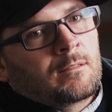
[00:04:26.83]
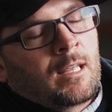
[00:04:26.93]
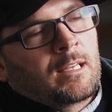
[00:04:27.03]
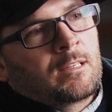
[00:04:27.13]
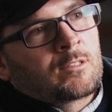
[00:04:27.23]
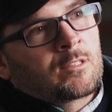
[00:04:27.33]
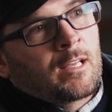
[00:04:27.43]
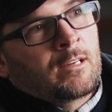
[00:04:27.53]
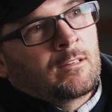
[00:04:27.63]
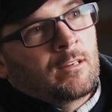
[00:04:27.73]
10 years
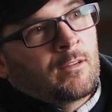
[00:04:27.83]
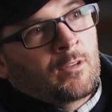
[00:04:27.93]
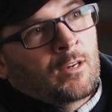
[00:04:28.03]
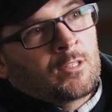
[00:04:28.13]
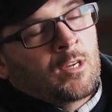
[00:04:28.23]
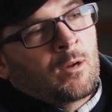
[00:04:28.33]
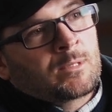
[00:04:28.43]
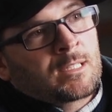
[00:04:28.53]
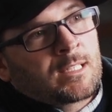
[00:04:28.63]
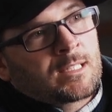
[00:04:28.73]
later, I've got a job
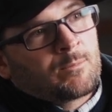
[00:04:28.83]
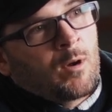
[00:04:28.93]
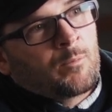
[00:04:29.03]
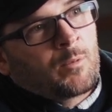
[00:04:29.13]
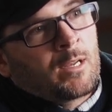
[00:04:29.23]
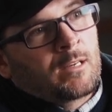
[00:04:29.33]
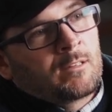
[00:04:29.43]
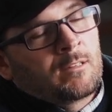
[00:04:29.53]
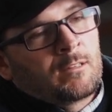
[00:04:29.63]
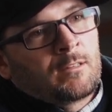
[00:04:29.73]
as a system
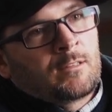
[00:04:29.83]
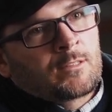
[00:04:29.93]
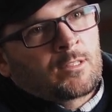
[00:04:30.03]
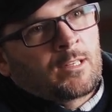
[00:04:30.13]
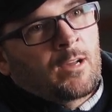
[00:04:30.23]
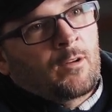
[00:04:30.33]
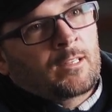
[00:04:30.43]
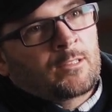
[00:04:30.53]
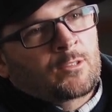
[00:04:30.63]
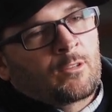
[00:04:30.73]
operator, so now I
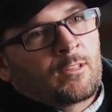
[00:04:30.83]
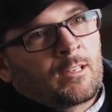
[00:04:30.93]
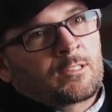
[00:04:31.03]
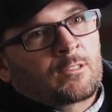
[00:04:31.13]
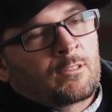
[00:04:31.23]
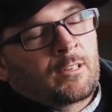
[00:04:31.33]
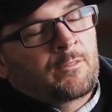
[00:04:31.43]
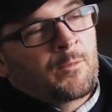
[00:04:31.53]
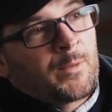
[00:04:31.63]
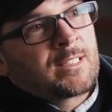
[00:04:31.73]
control the electrical
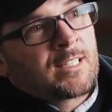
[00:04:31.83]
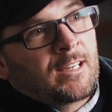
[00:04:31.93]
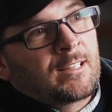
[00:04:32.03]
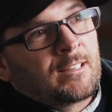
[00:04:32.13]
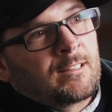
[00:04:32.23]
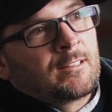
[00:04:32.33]
grid from inside